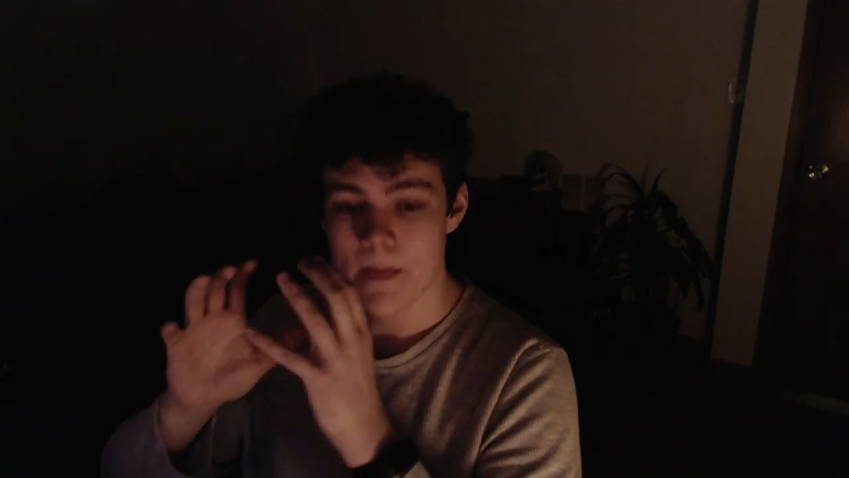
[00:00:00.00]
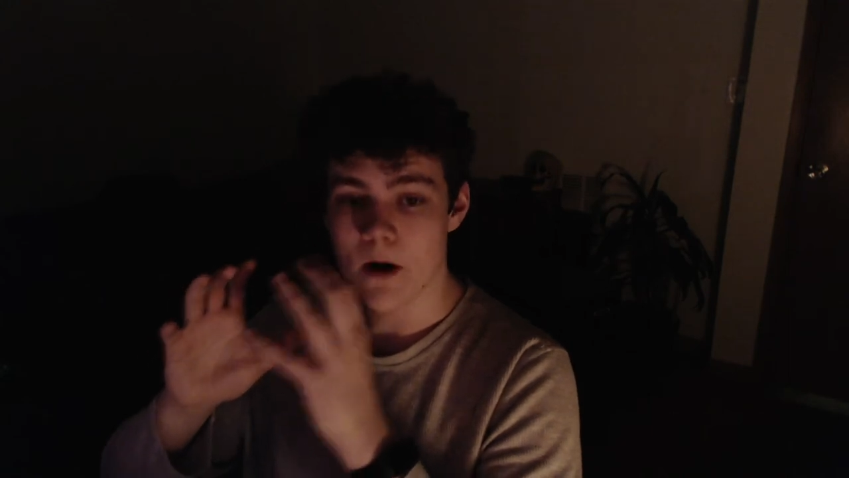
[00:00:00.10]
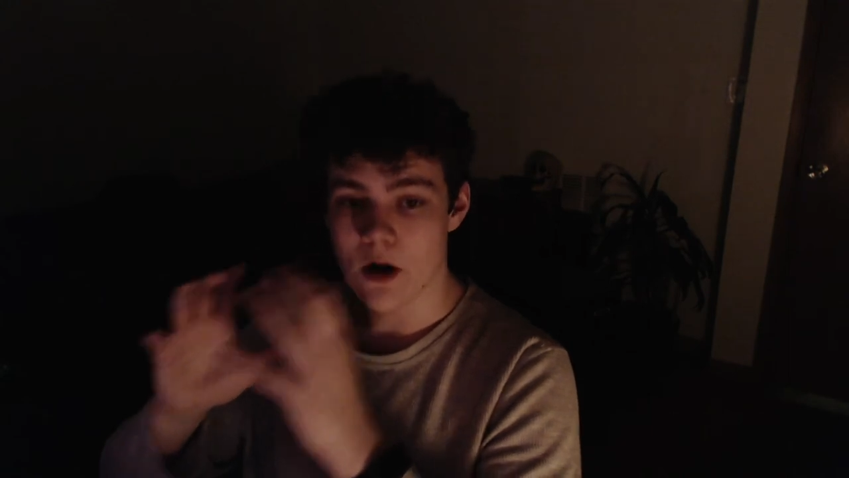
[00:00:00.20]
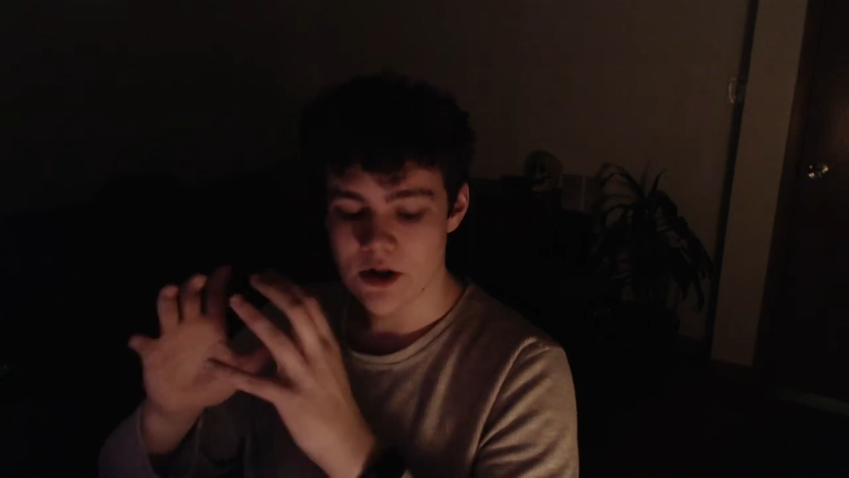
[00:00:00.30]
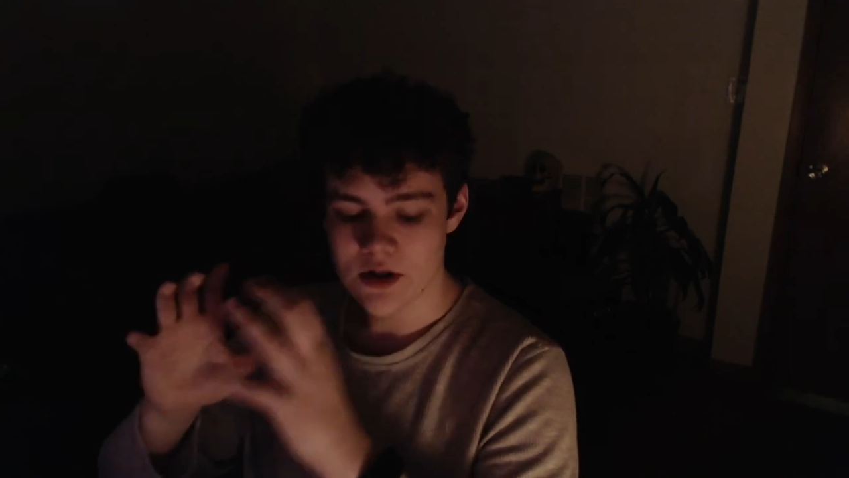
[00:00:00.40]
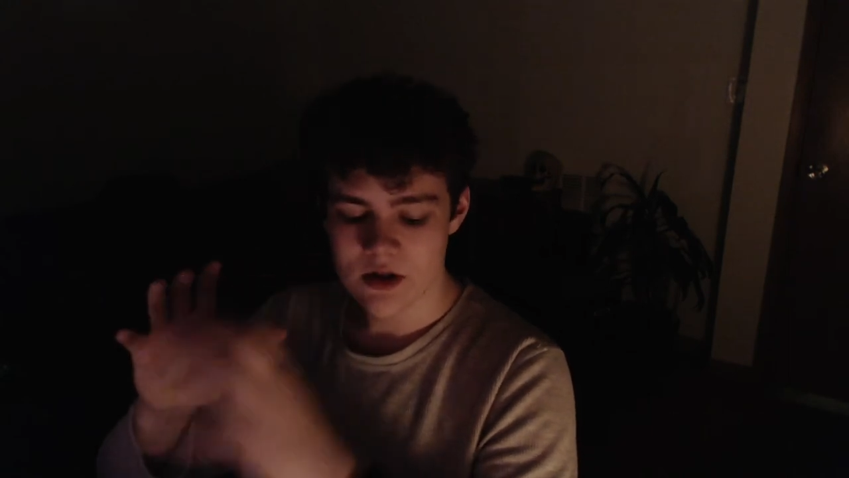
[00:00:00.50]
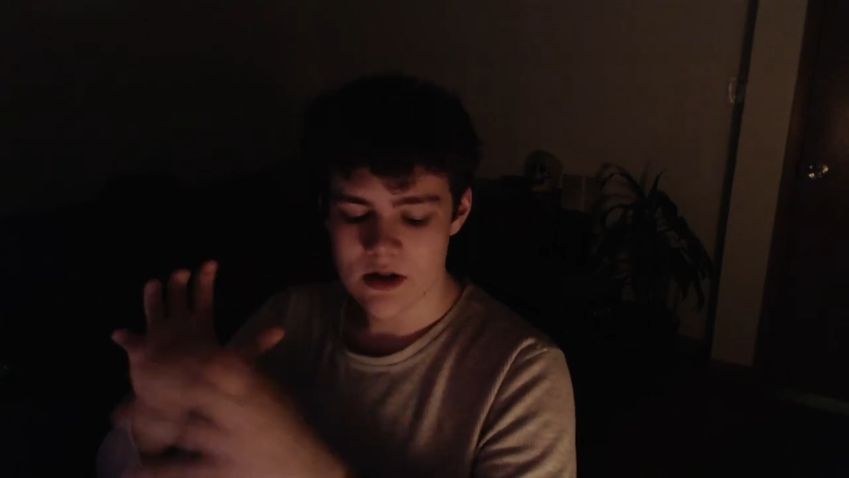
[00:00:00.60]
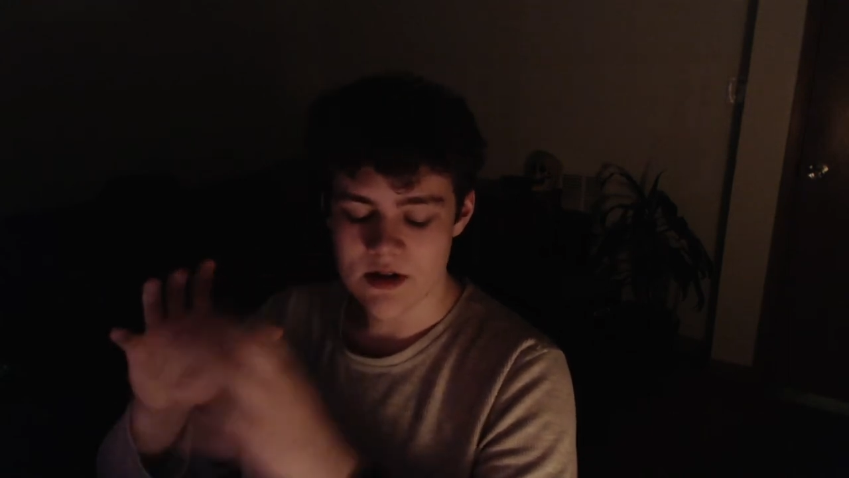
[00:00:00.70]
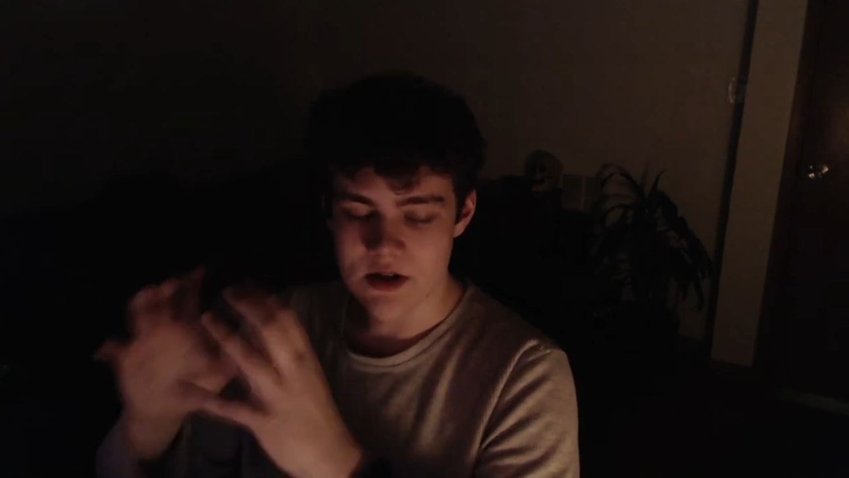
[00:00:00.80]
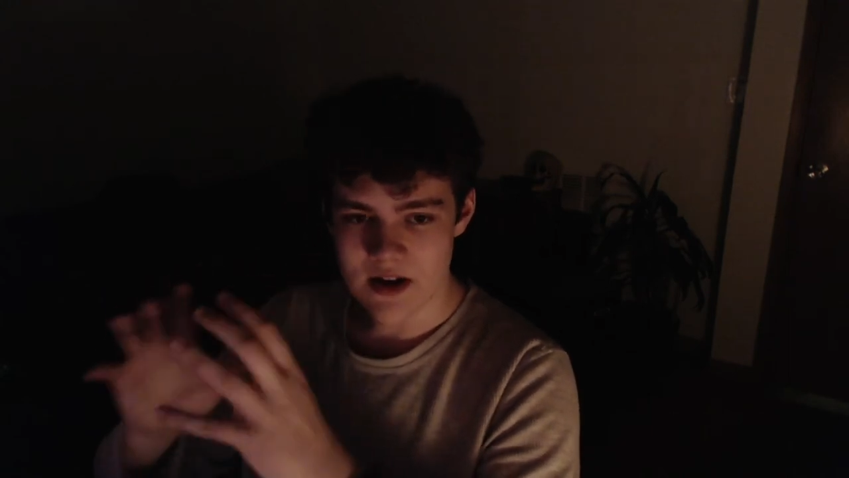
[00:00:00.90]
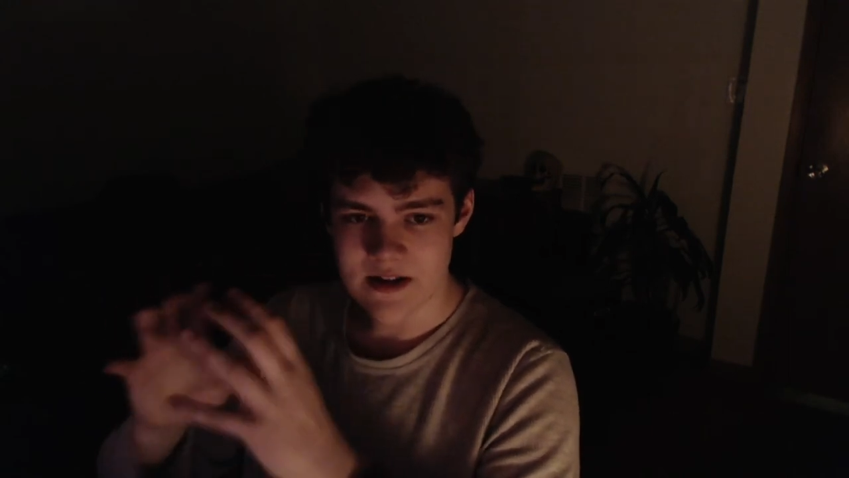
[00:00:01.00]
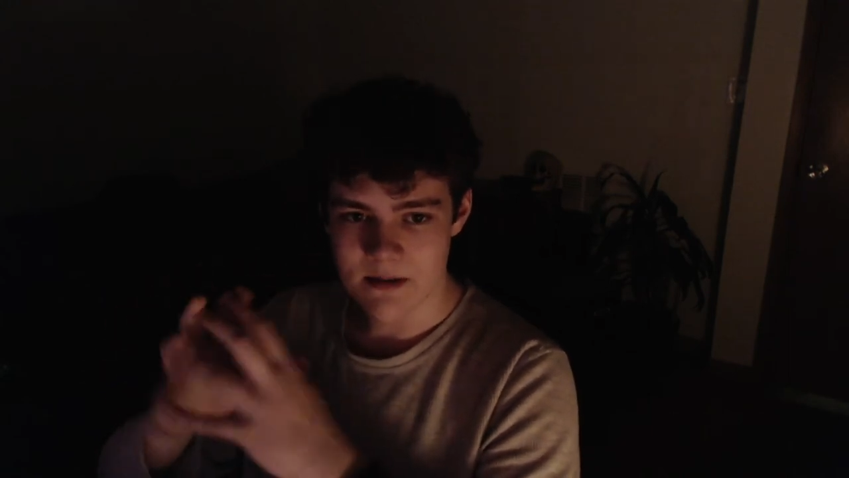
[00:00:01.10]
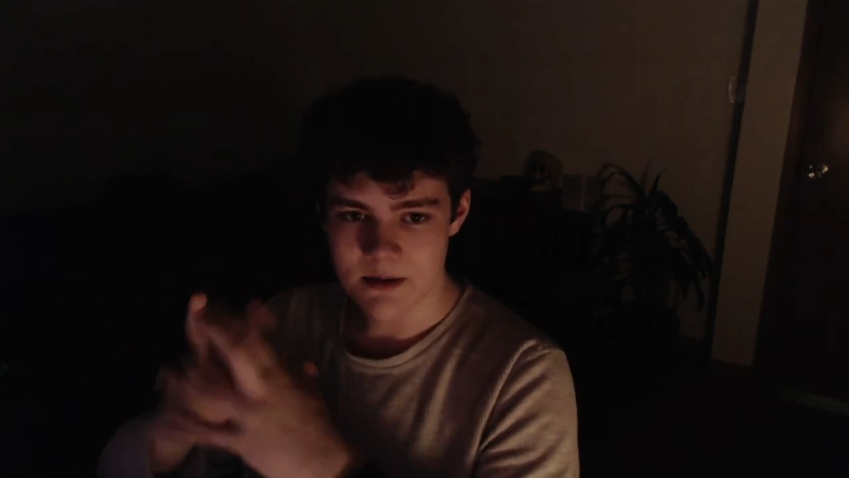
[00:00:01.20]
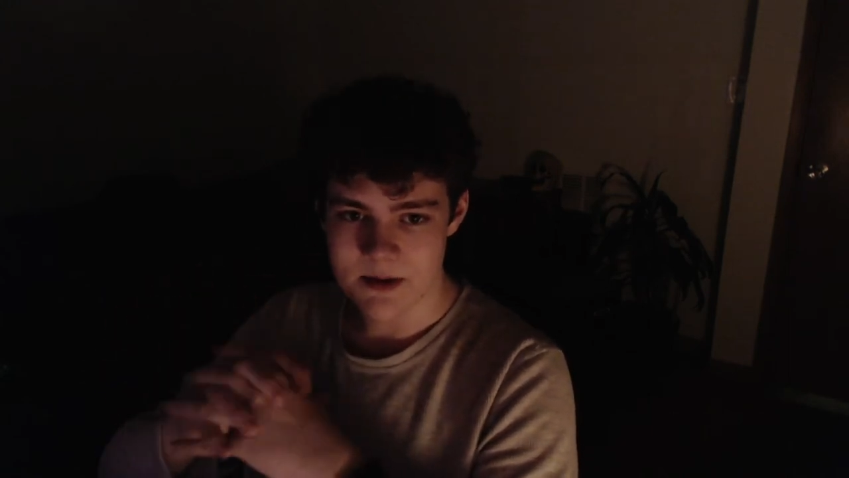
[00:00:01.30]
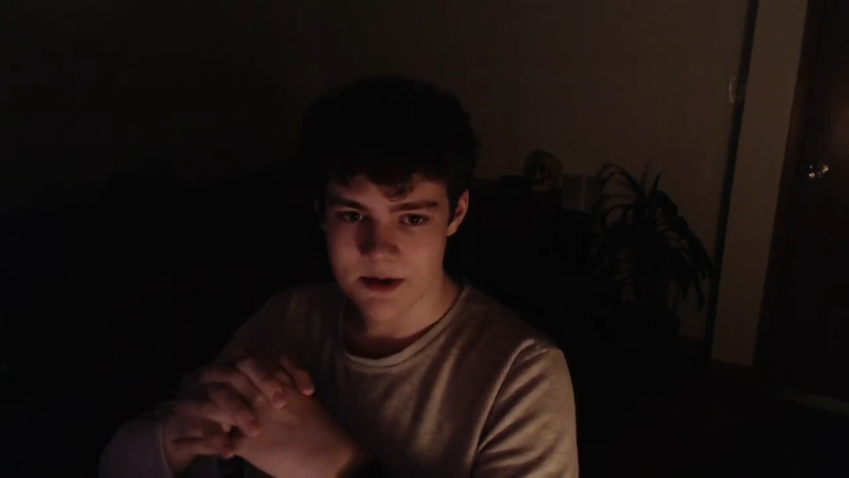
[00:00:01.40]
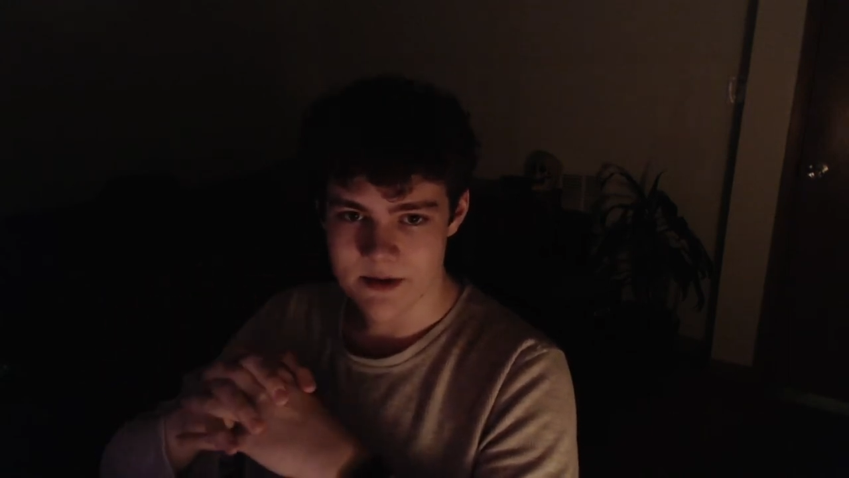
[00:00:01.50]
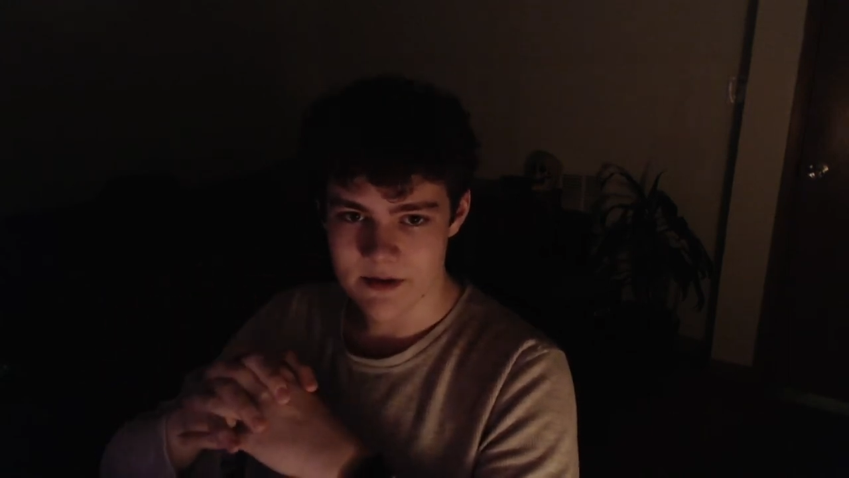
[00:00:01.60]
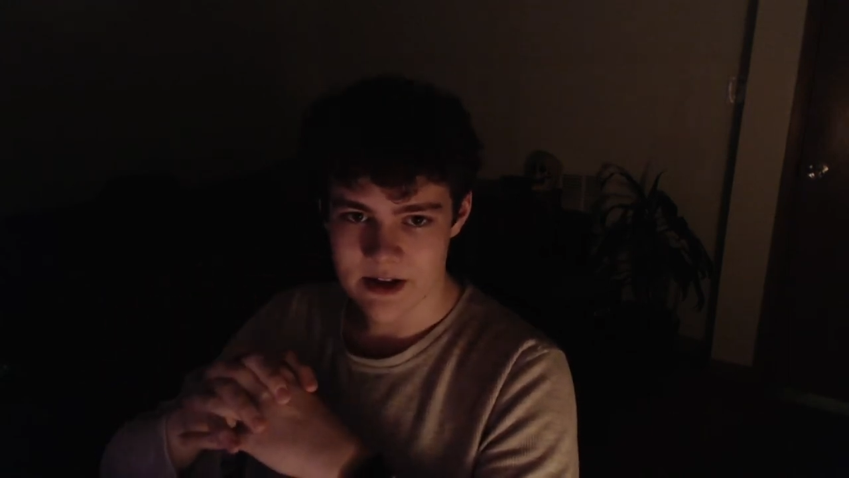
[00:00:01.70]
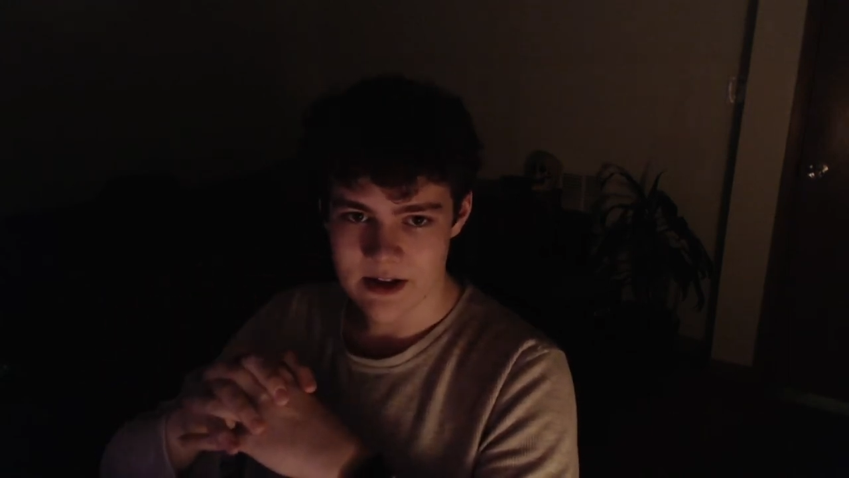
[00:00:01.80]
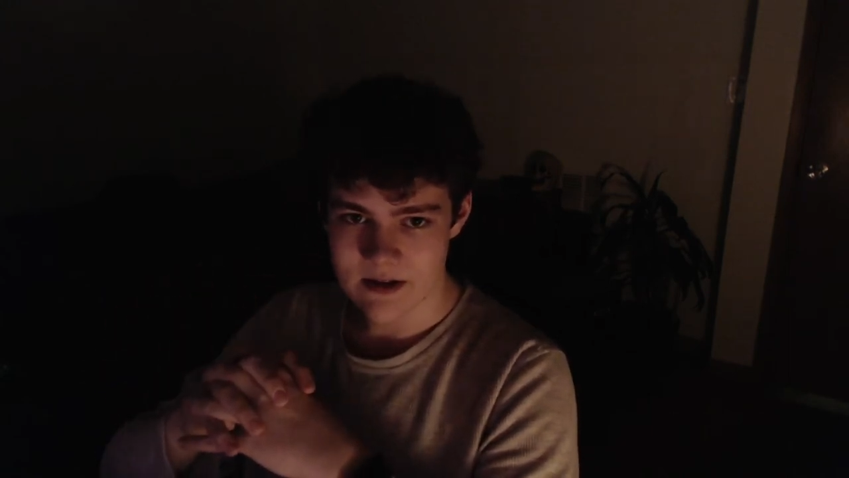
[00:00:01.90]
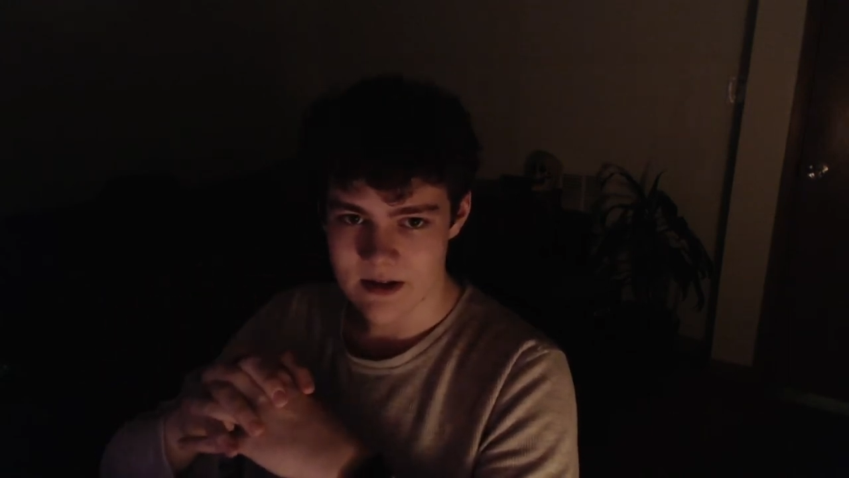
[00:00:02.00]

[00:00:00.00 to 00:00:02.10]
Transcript: Arch is not set up to be user-friendly.